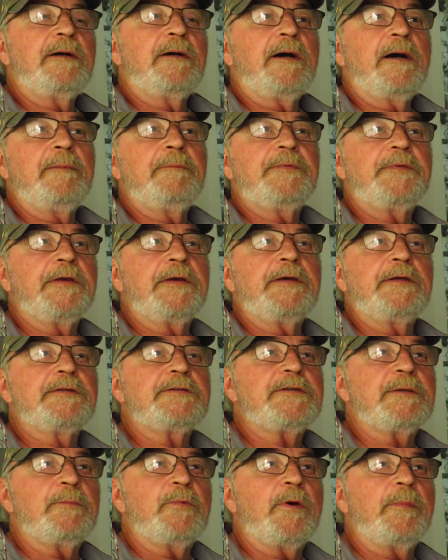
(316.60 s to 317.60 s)
I'm thinking
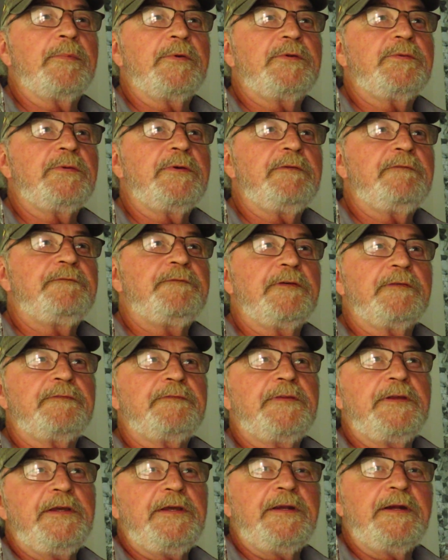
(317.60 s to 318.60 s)
somewhere between
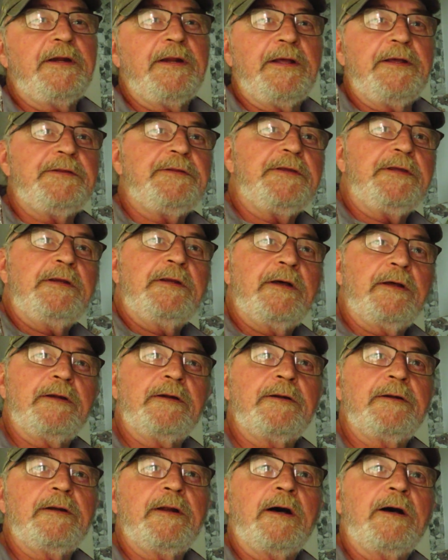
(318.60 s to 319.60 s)
$1,500 and
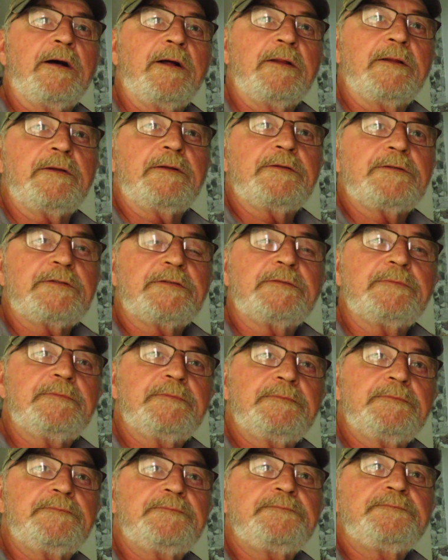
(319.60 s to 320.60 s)
$1,800
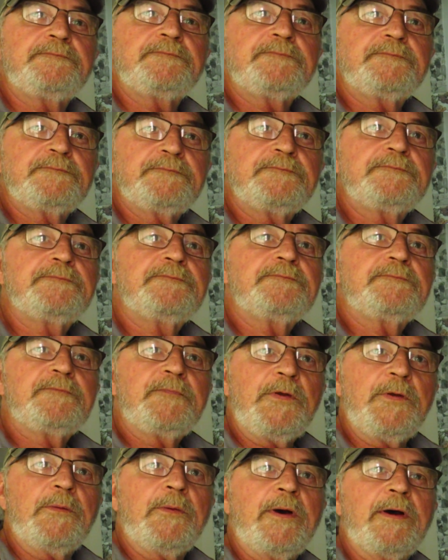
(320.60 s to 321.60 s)

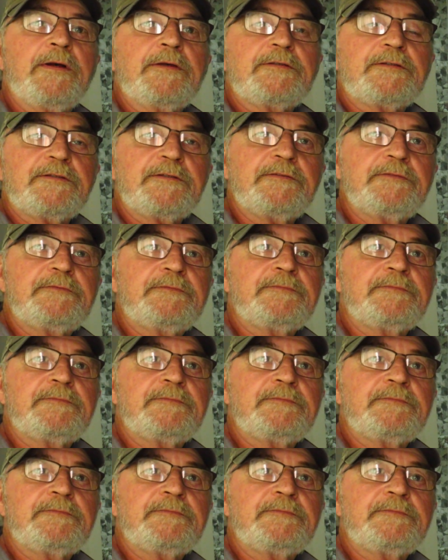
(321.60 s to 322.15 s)
US,